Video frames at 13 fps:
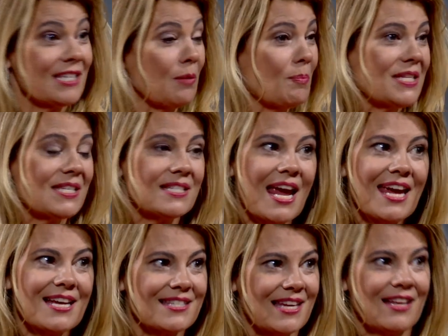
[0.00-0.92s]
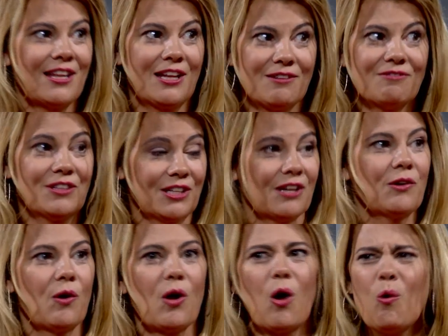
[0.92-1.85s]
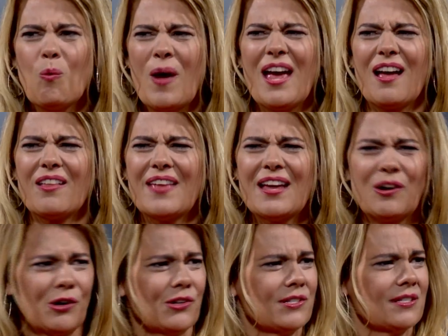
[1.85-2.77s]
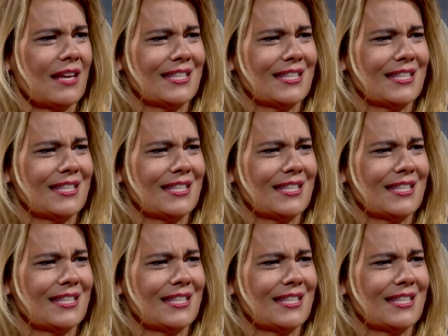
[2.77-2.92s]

some mistakes and then going, oh wow, that hurts.